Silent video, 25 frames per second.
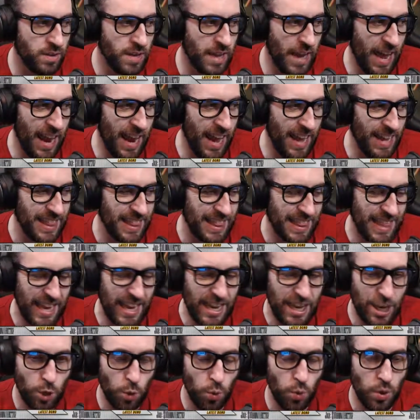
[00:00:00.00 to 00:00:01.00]
and I
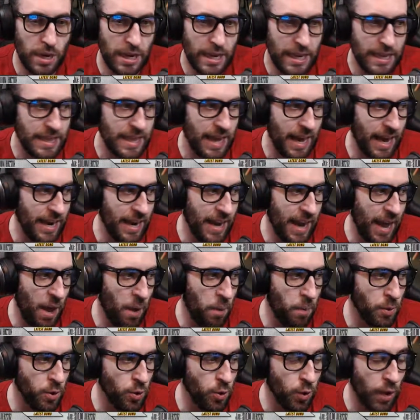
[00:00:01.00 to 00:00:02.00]
think you need that now,
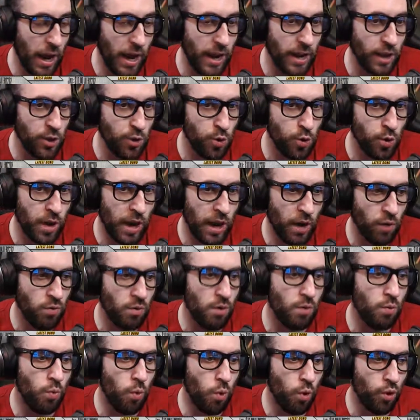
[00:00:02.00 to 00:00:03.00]
but you got to
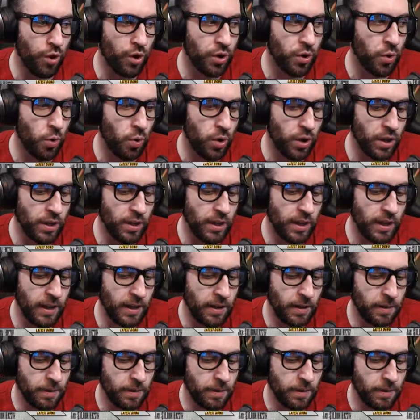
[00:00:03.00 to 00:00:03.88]
reward accordingly.